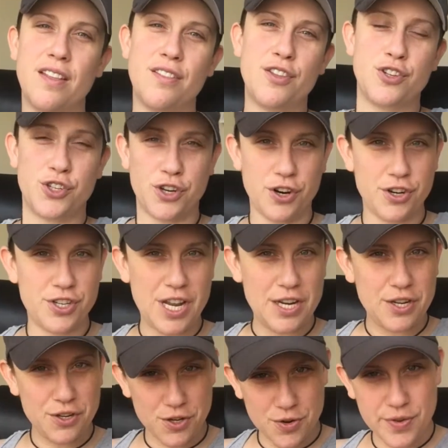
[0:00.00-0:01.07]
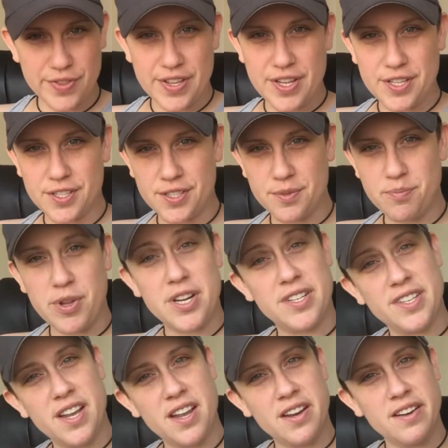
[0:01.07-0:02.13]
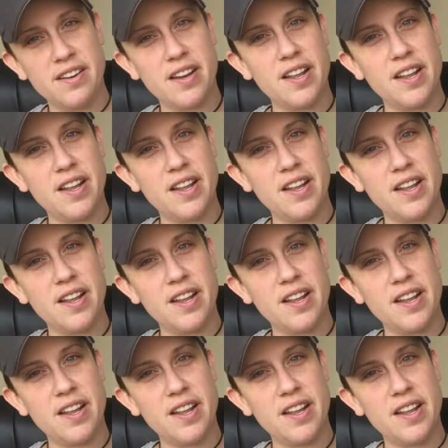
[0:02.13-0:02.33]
the church had to do with this, but it did.